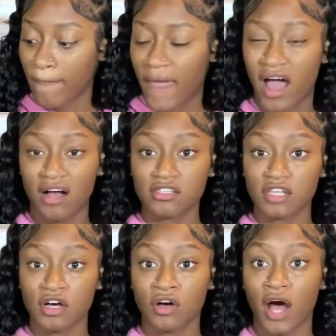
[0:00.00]
And
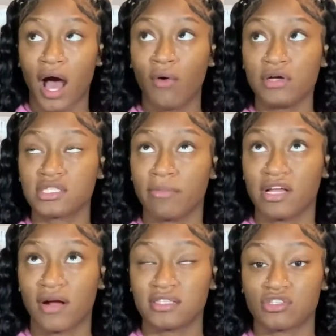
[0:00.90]
also, I want some bed
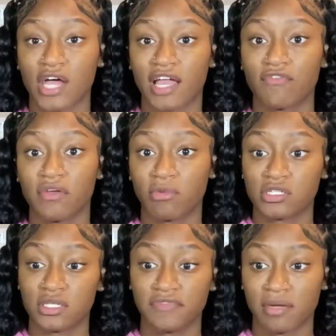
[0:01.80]
risers so I can fit more
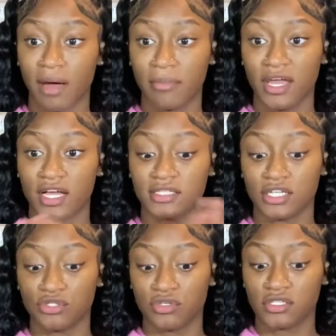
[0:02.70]
stuff under my bed, because
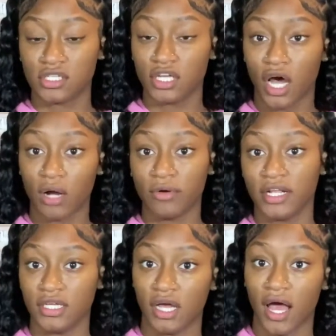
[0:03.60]
as you can see
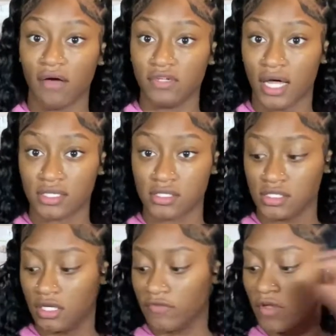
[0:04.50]
already, I have a lot of
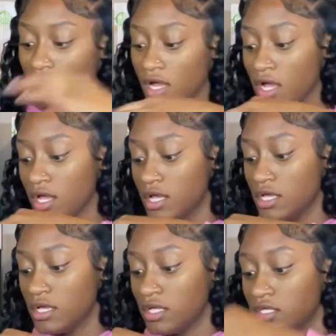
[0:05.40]
stuff.
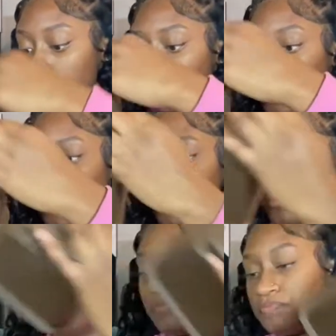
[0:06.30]

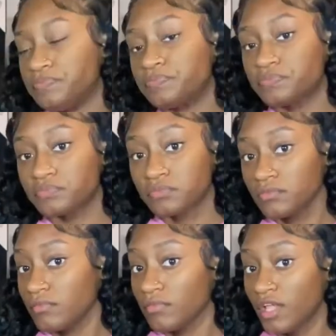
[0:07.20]
So,
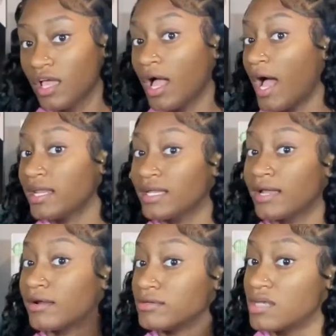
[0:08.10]
I did not
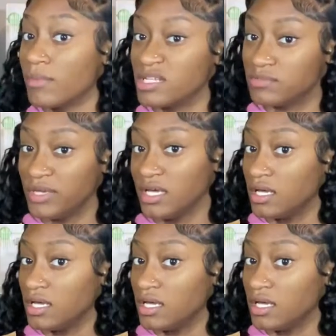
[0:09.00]
know they were going to be this big,